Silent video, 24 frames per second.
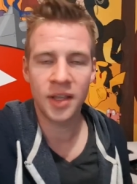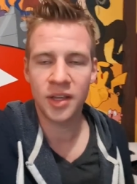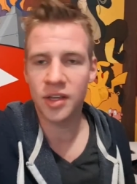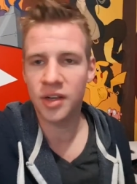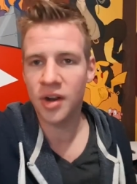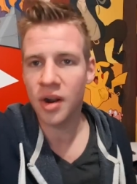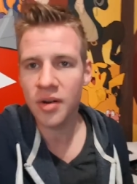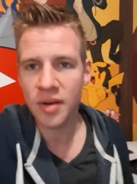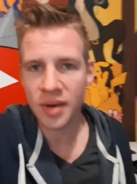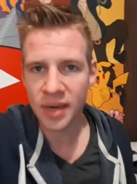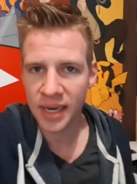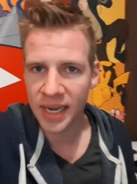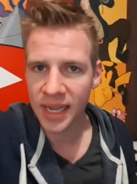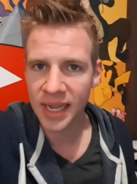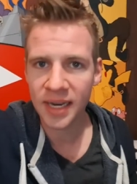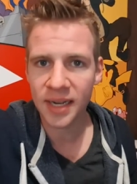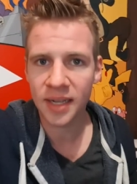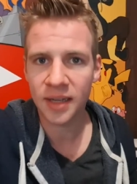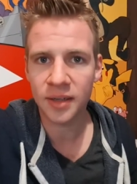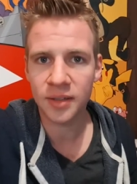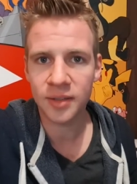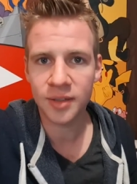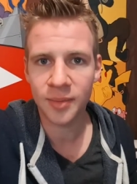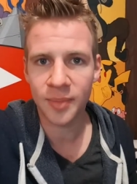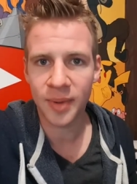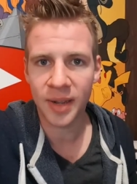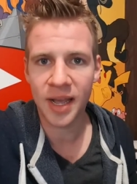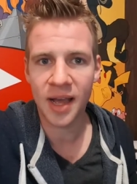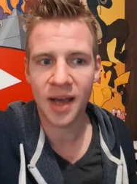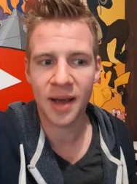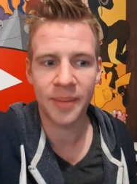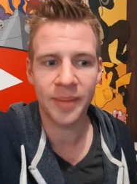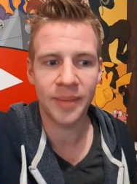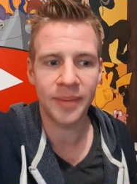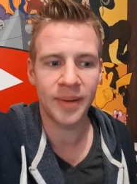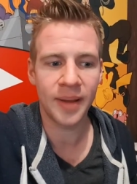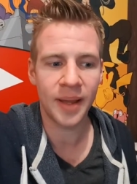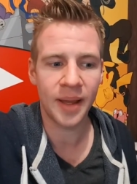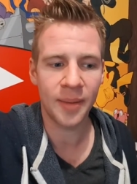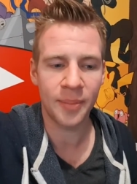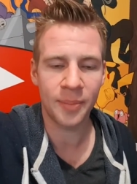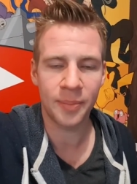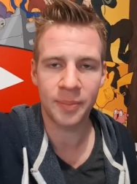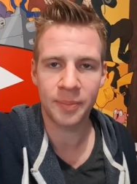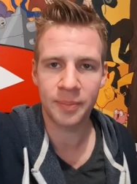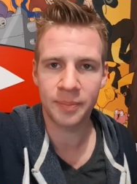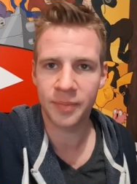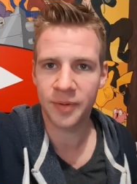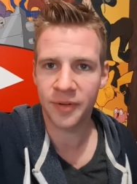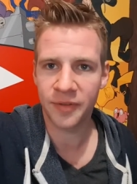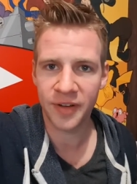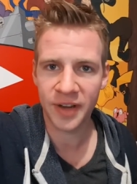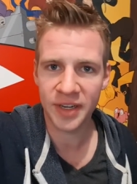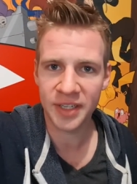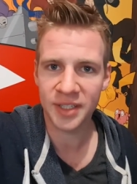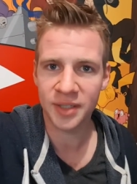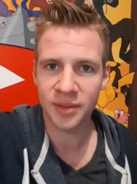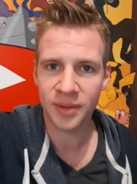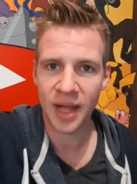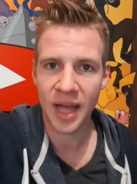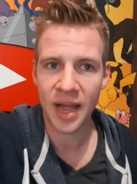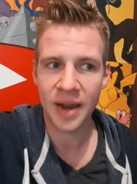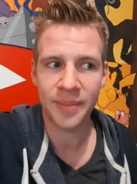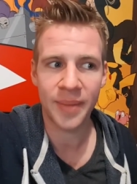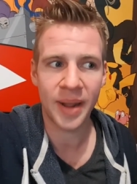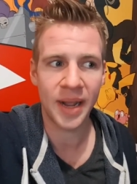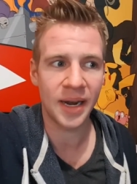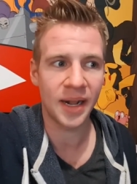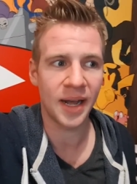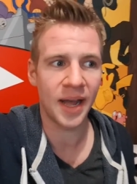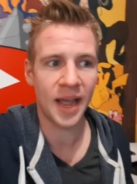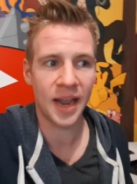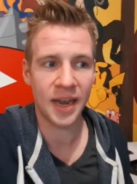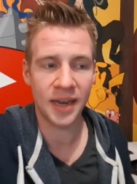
you don't need it to become a professional animator.